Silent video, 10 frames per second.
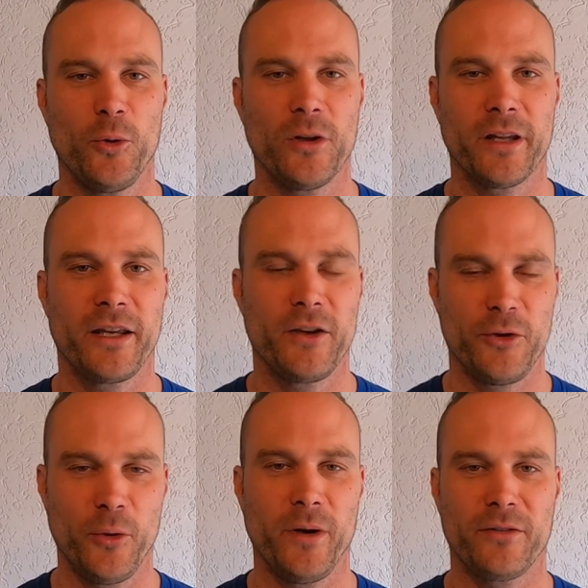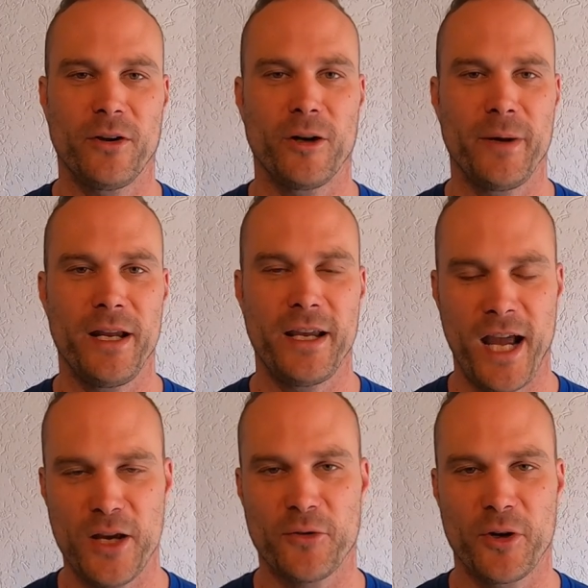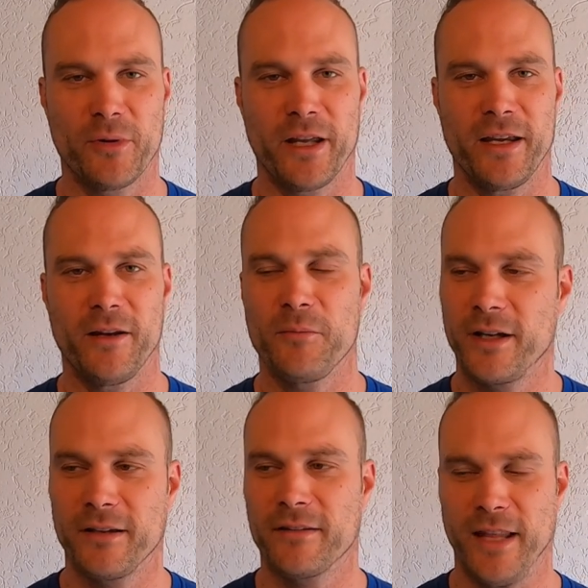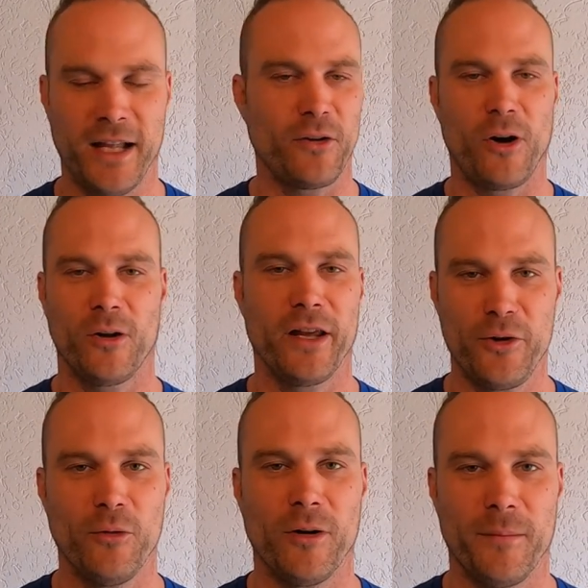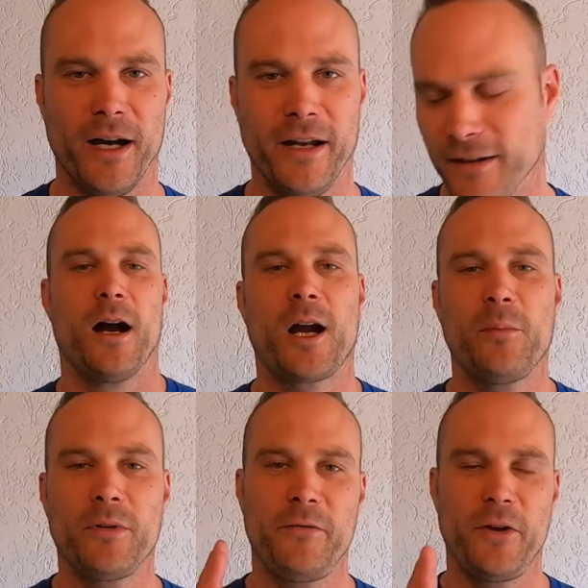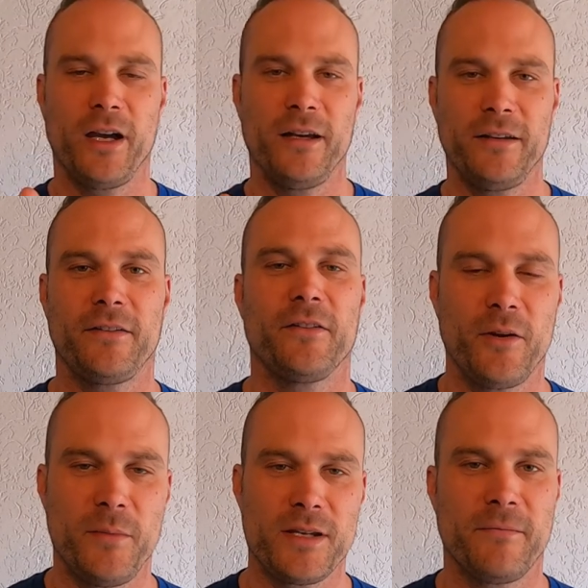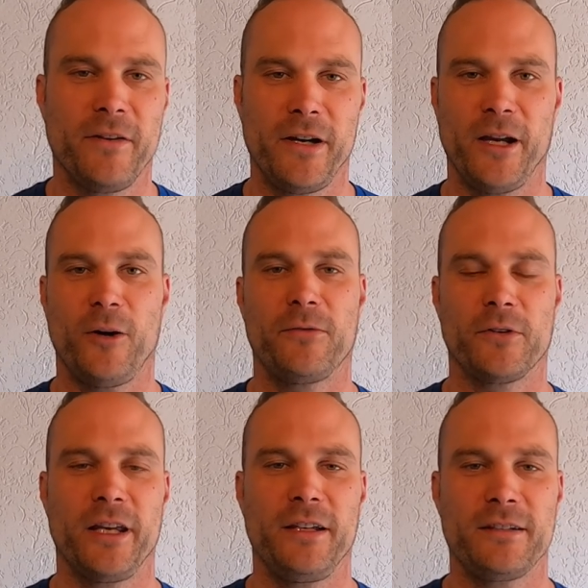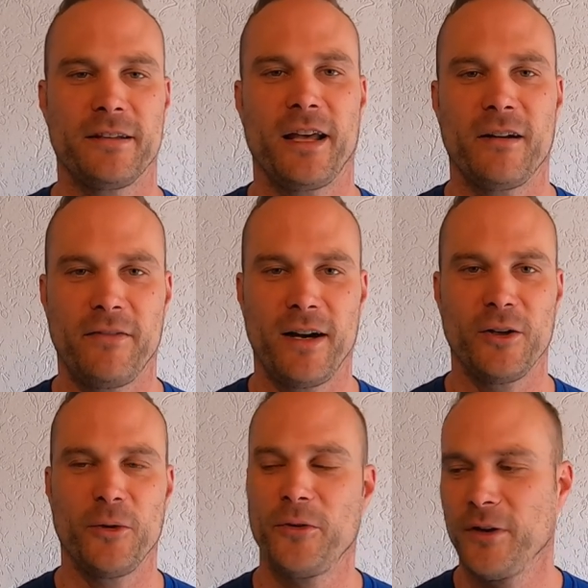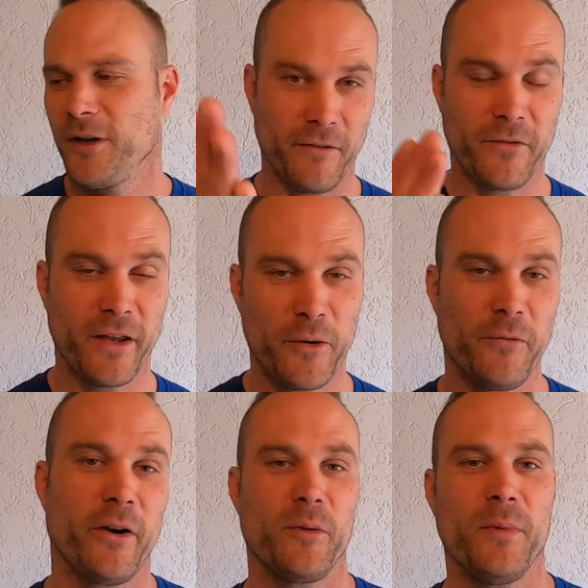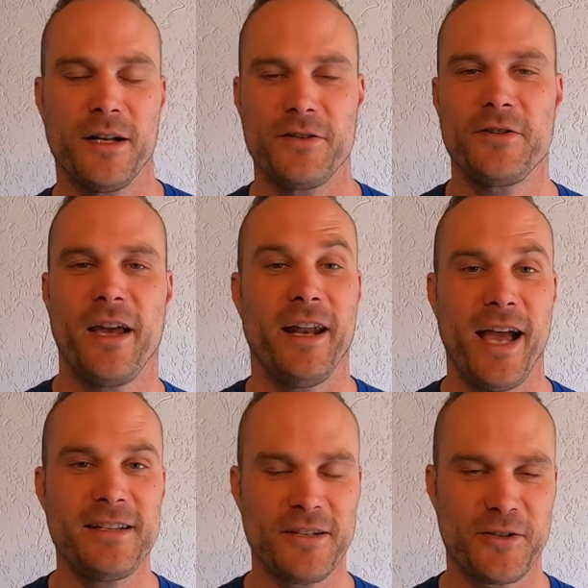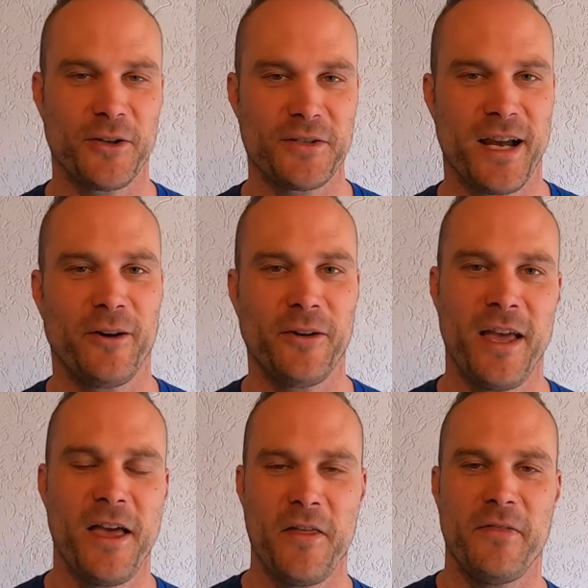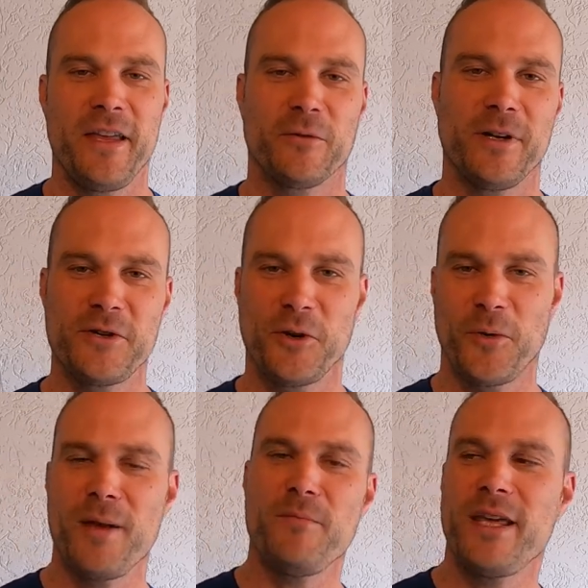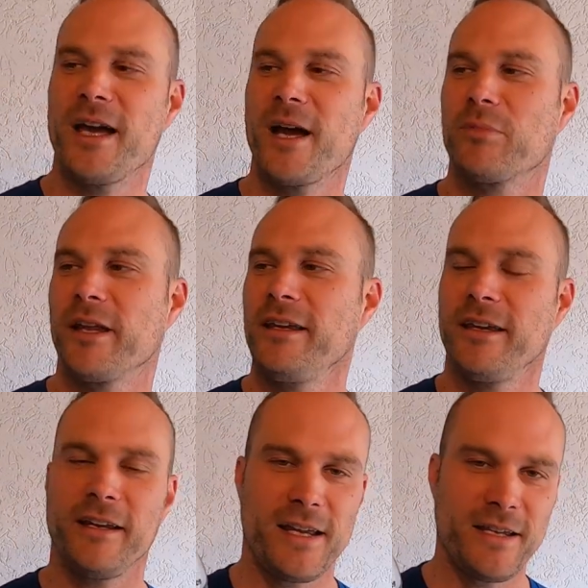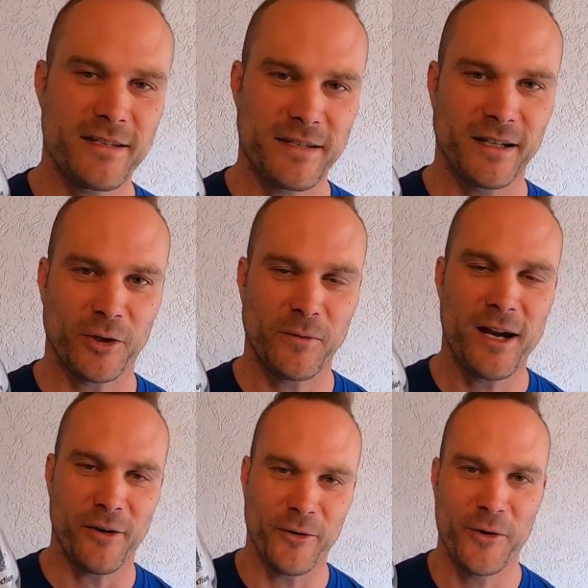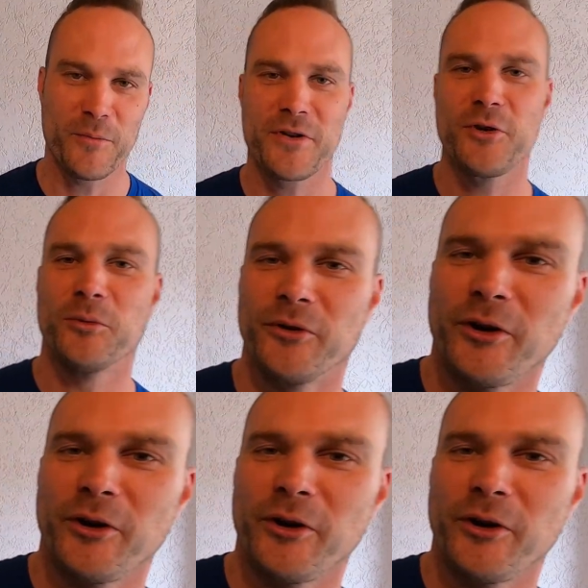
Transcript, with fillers: Googling U S Army casualty blanket because that's all I knew it by. A couple of you guys sent me some very helpful links that I followed. Thank you very much. And as it turns out, the original M P I blanket is still around, but you will